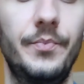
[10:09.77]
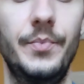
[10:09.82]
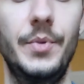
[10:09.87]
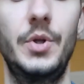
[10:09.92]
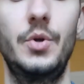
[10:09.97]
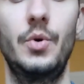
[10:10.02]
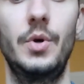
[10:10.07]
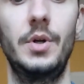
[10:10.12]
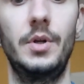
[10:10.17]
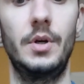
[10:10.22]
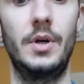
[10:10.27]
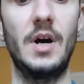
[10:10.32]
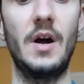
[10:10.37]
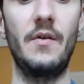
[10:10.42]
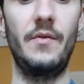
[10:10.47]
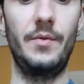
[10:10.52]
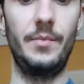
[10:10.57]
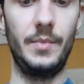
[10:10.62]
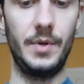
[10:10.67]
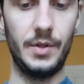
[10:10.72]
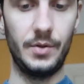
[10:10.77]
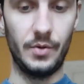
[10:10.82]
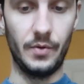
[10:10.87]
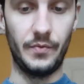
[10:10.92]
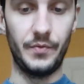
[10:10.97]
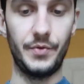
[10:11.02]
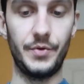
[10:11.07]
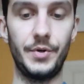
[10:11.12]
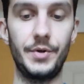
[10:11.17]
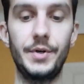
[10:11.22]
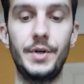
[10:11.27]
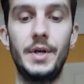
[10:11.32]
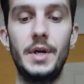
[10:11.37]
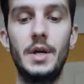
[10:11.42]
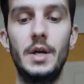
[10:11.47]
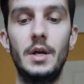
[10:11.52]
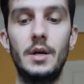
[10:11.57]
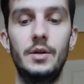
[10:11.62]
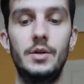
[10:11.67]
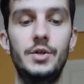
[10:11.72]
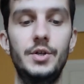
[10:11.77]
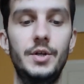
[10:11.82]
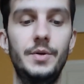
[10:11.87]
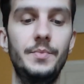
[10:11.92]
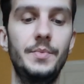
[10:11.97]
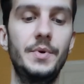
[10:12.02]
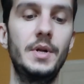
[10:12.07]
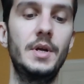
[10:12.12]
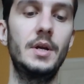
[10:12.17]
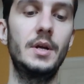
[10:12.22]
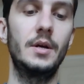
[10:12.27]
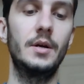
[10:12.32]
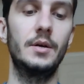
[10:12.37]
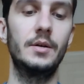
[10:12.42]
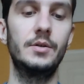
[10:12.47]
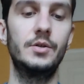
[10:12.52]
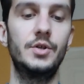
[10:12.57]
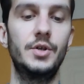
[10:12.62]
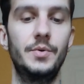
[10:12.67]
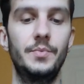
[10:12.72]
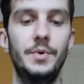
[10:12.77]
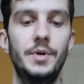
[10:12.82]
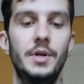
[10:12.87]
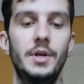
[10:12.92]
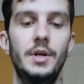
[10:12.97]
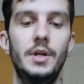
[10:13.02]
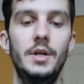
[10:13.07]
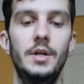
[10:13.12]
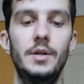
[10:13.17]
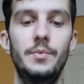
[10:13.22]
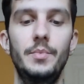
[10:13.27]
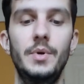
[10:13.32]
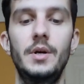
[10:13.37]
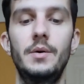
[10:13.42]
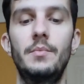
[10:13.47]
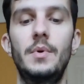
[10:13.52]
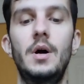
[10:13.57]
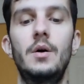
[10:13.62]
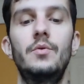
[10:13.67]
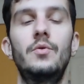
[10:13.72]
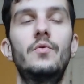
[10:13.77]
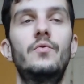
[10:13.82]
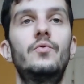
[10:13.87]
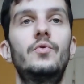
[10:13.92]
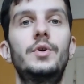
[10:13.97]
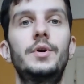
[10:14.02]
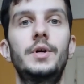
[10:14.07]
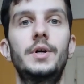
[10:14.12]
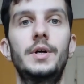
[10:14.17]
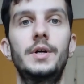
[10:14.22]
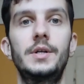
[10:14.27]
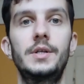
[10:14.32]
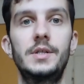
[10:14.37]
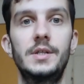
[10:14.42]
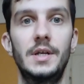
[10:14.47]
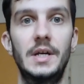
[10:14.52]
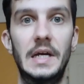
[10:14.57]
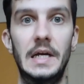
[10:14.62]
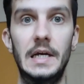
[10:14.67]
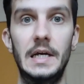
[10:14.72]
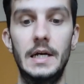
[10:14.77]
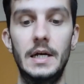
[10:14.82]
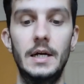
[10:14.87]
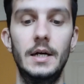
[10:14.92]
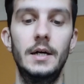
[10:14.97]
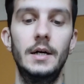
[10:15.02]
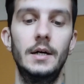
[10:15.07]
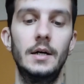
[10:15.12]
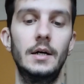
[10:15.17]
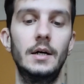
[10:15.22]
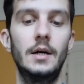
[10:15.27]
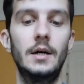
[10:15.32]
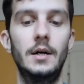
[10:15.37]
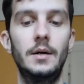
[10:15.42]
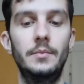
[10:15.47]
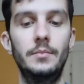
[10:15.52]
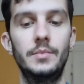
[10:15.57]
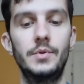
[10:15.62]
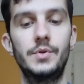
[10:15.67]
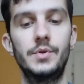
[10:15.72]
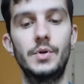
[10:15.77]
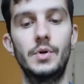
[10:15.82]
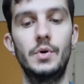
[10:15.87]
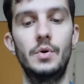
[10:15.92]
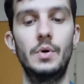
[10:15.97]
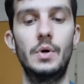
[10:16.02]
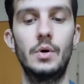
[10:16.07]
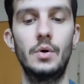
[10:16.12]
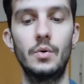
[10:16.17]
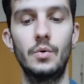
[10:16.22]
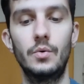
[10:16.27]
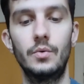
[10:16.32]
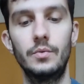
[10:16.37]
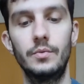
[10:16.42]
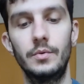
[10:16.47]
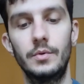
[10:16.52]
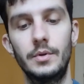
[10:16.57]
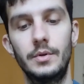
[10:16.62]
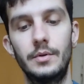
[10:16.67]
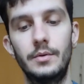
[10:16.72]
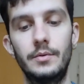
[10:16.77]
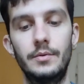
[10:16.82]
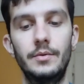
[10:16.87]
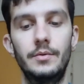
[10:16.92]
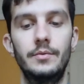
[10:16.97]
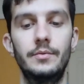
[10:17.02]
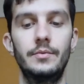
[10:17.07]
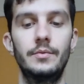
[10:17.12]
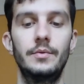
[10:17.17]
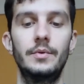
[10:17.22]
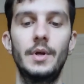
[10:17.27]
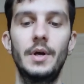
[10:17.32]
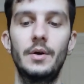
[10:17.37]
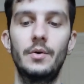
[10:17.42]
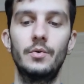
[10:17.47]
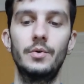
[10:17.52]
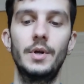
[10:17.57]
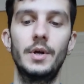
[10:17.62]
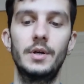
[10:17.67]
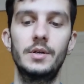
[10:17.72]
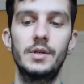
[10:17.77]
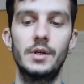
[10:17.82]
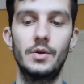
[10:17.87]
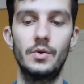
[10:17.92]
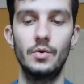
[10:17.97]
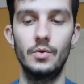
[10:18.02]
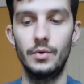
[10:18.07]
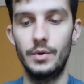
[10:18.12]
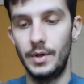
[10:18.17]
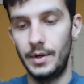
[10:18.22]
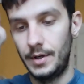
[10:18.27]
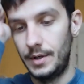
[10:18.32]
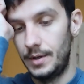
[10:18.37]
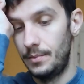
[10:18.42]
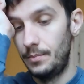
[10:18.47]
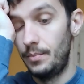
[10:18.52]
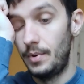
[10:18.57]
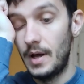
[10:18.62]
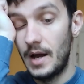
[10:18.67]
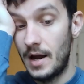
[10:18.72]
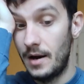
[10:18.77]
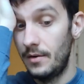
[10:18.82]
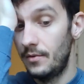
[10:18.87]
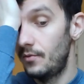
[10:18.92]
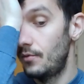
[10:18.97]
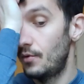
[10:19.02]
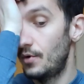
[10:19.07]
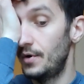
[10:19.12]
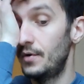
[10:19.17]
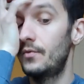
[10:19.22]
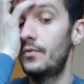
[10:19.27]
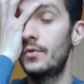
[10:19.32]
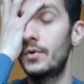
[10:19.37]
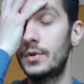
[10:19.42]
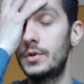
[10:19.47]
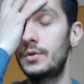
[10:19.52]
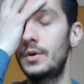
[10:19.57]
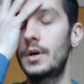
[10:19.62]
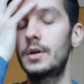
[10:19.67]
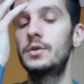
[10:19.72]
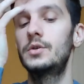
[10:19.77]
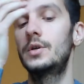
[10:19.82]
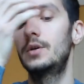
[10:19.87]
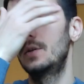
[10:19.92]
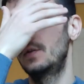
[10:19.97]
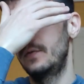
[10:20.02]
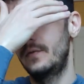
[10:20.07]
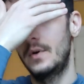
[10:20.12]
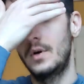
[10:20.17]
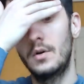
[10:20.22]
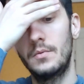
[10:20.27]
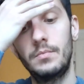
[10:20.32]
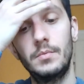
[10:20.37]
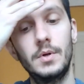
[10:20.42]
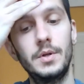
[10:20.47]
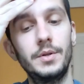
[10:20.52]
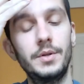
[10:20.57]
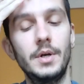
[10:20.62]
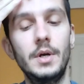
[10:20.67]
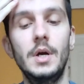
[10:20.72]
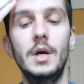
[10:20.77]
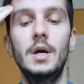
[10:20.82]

between the governments of Turkey and Germany, as Germany needed a big amount of workers, so they could execute their plan for infrastructure development.